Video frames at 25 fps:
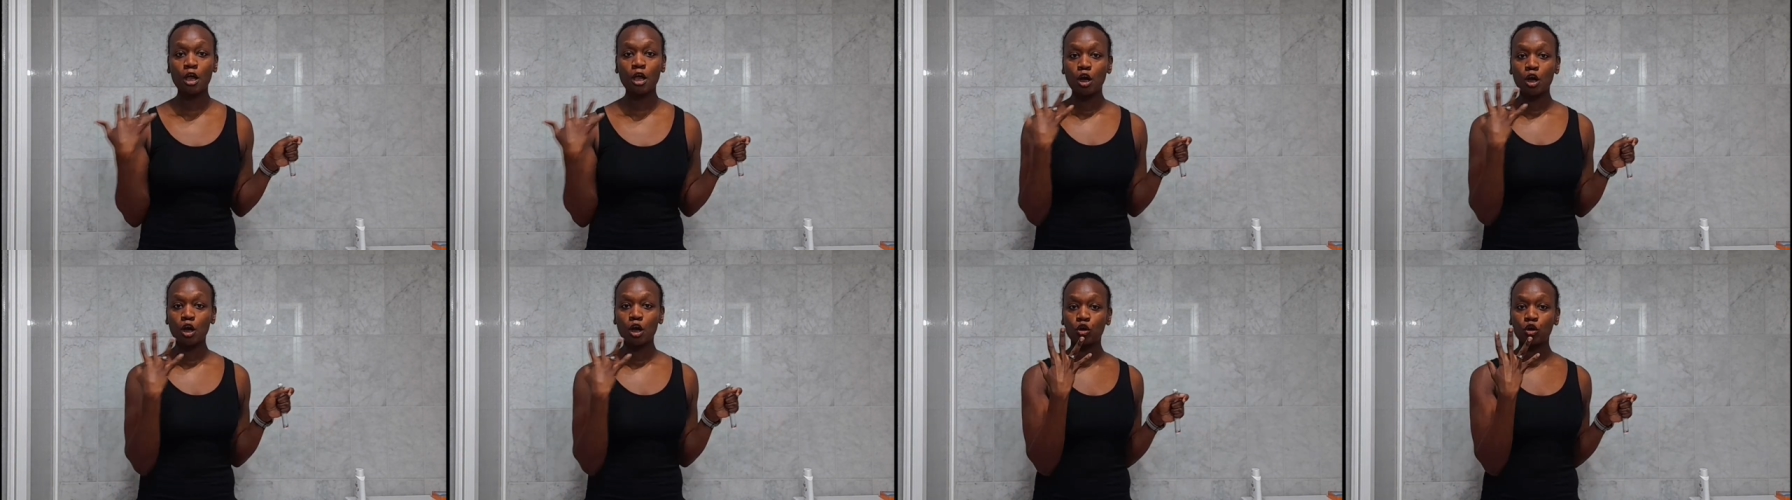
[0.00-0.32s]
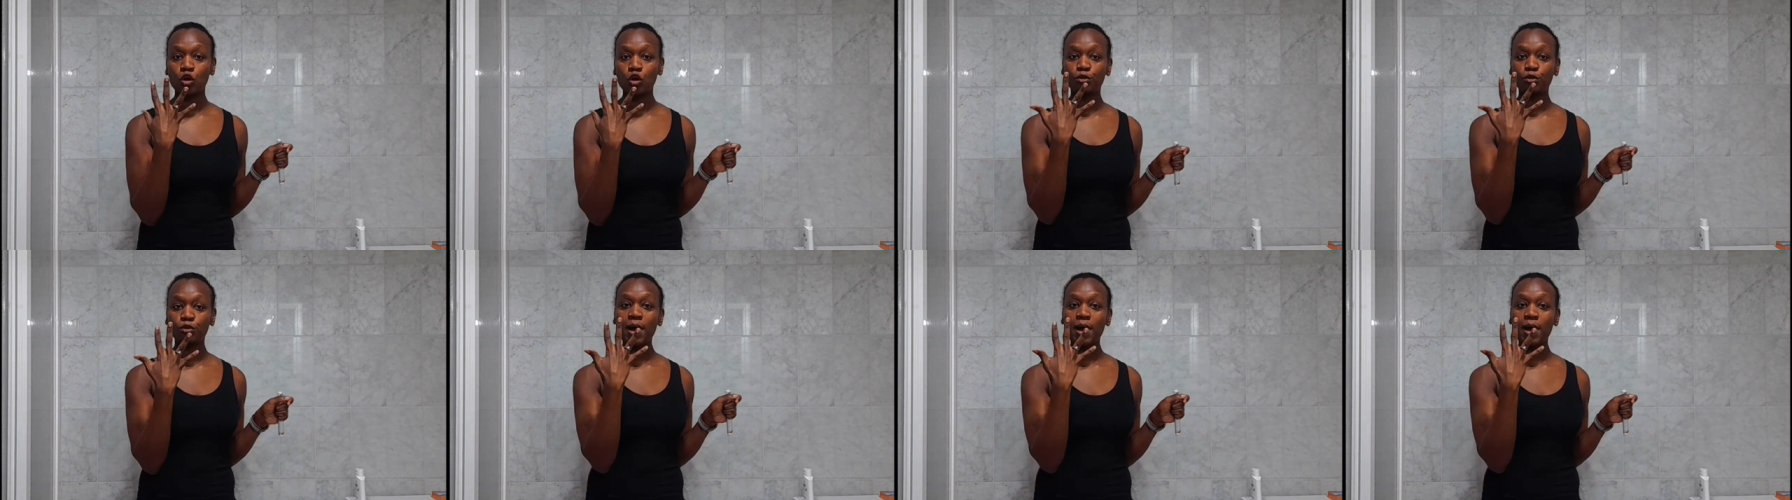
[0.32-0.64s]
Got
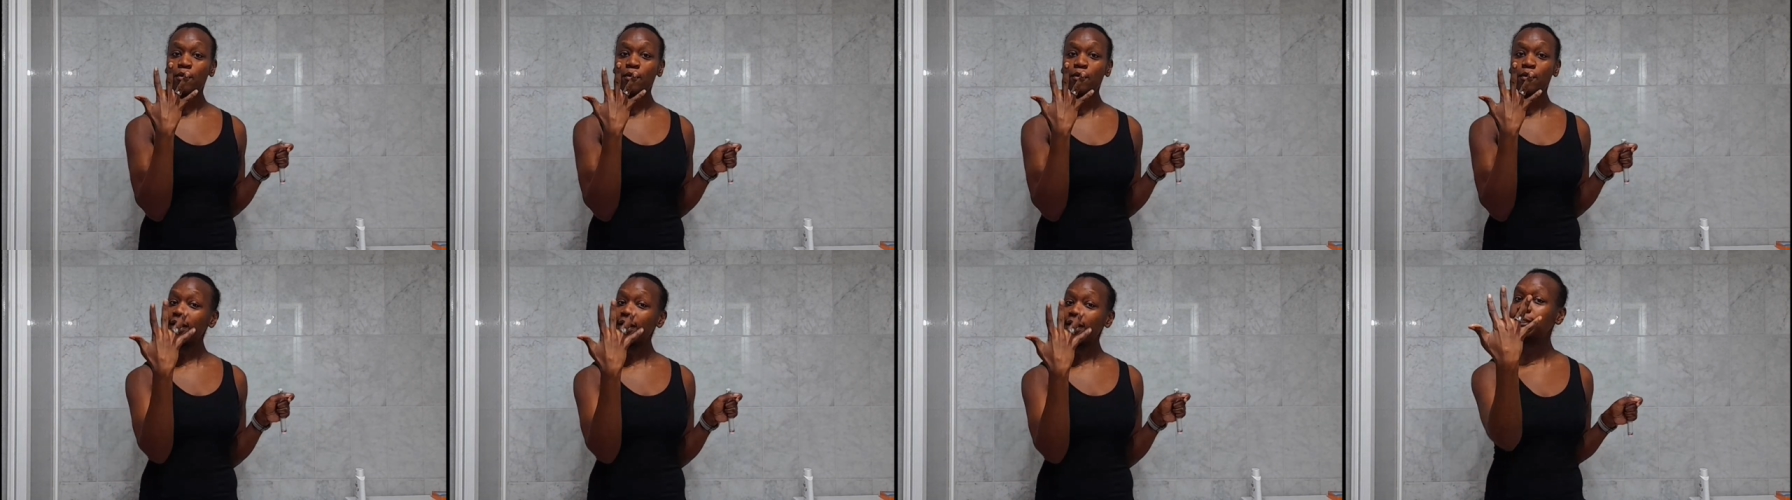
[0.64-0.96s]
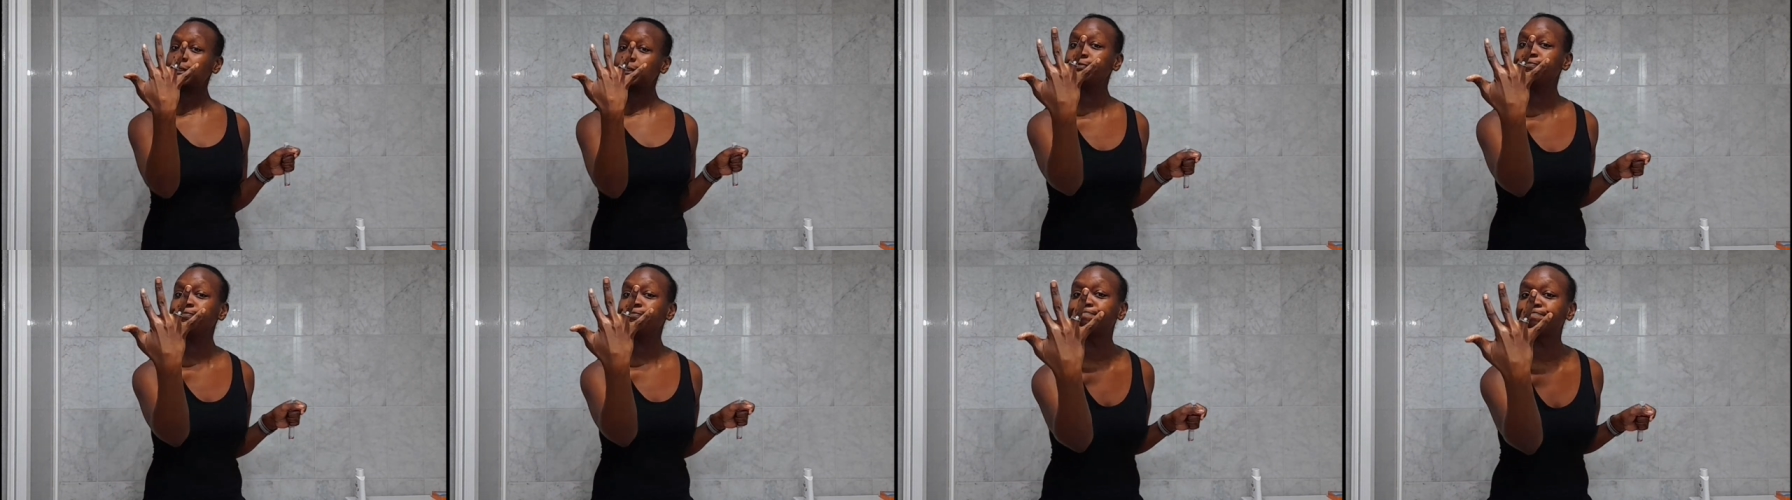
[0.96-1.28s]

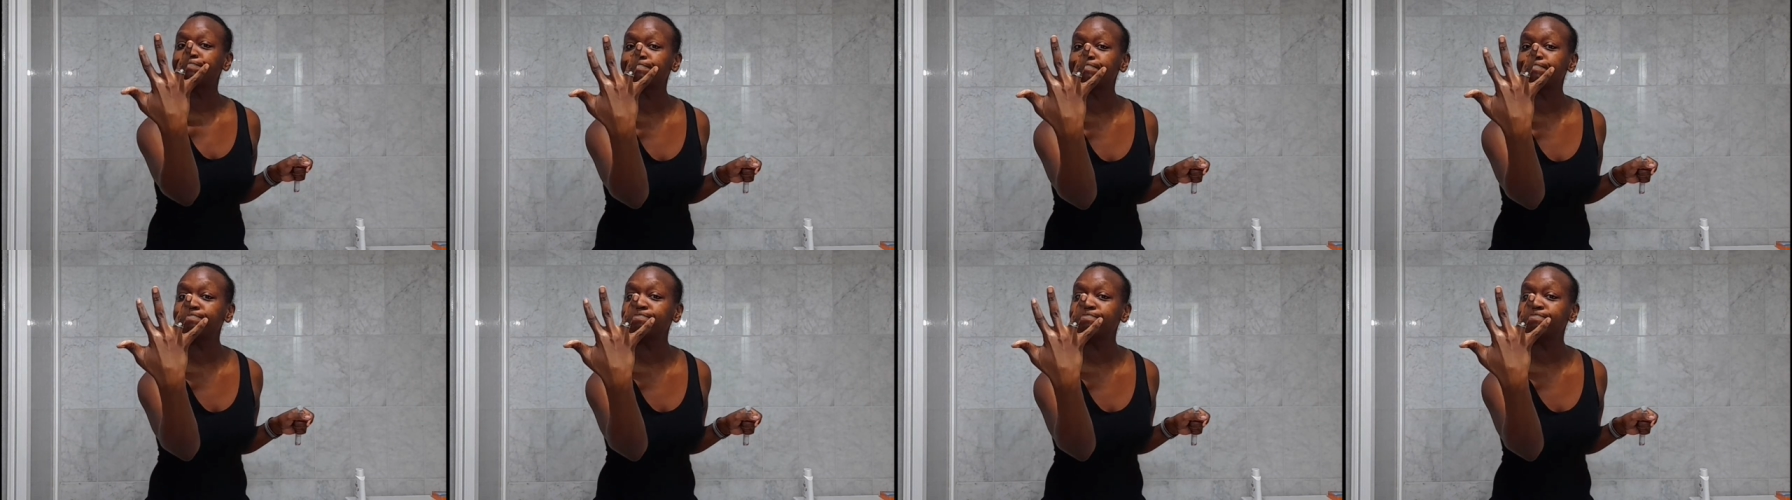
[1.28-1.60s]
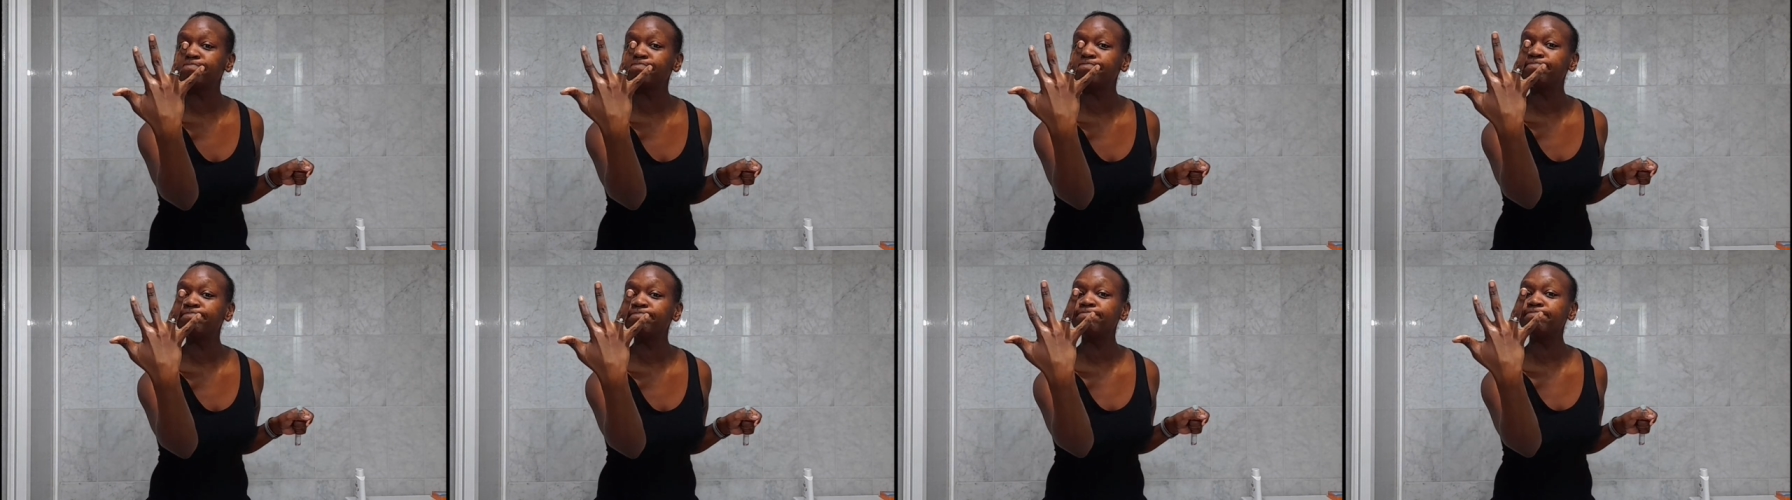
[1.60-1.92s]
married.
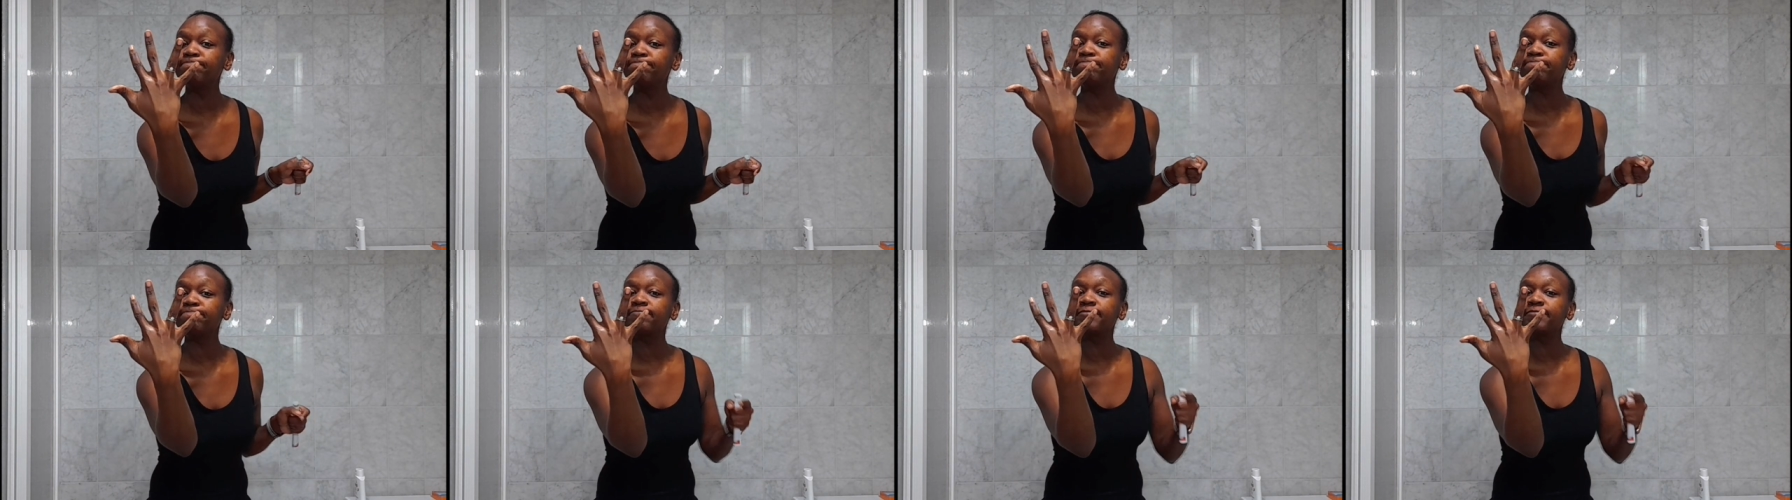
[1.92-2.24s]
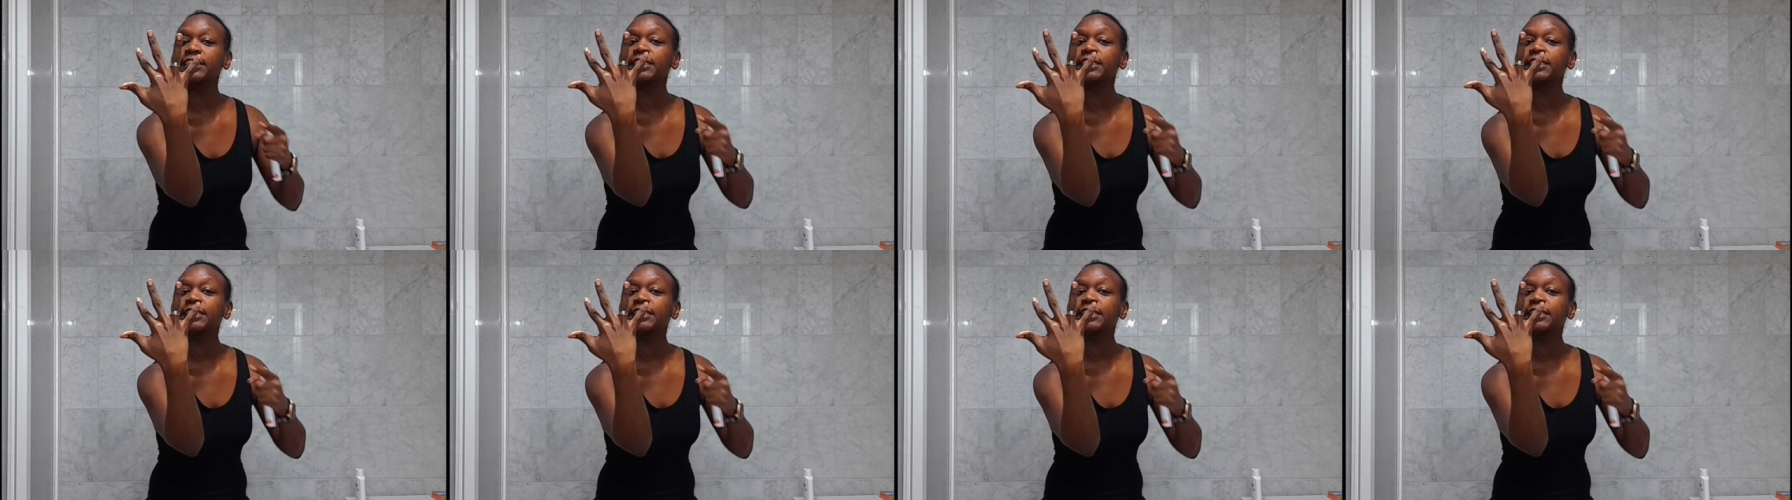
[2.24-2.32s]
Mm.